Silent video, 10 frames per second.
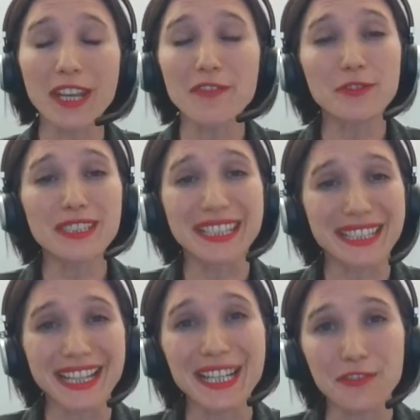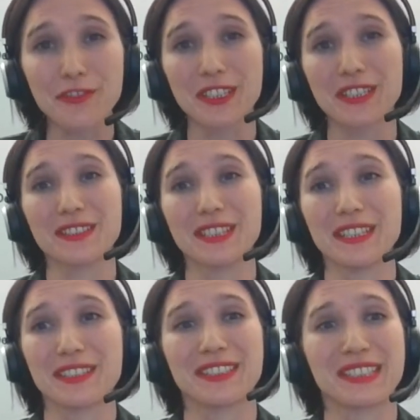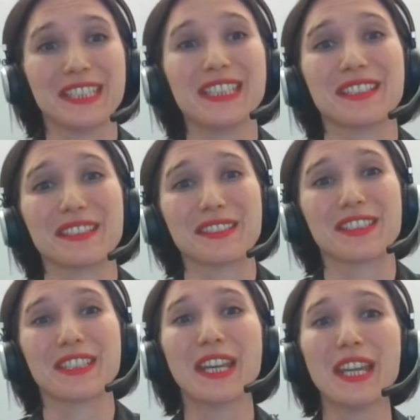everyday life in the citizens.